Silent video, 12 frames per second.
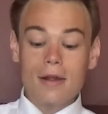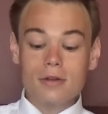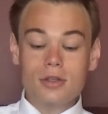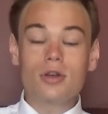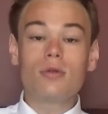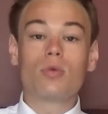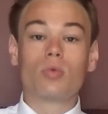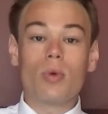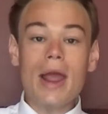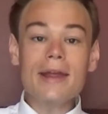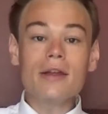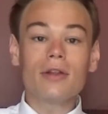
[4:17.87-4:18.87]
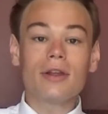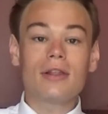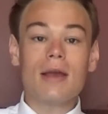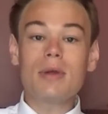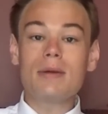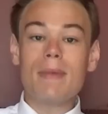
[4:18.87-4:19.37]
to regulate
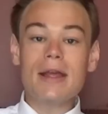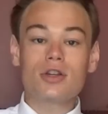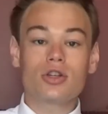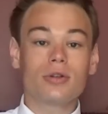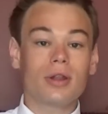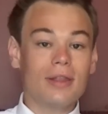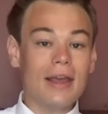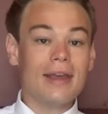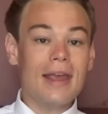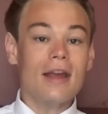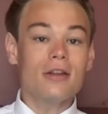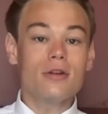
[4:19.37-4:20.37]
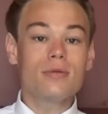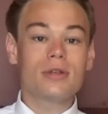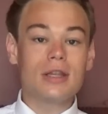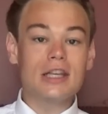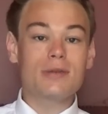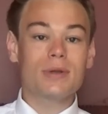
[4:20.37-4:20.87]
them and make sure that they can't use
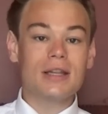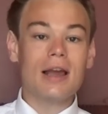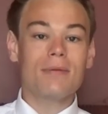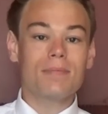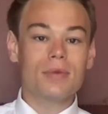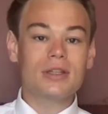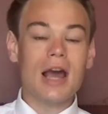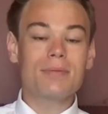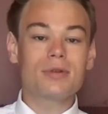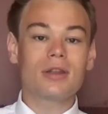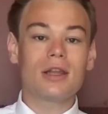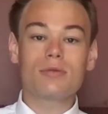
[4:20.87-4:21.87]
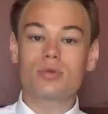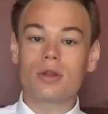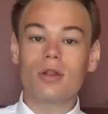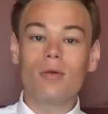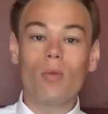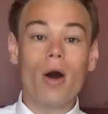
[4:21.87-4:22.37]
these types of things
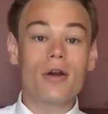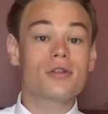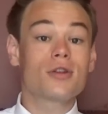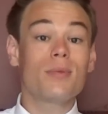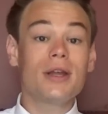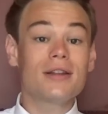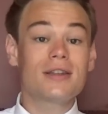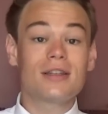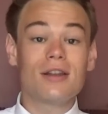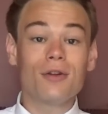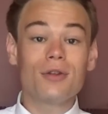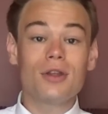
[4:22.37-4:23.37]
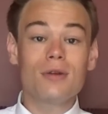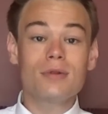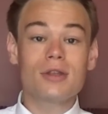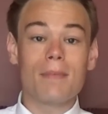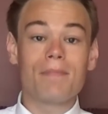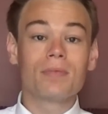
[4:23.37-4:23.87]
within the water so we could still
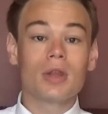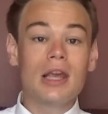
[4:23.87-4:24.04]
use them.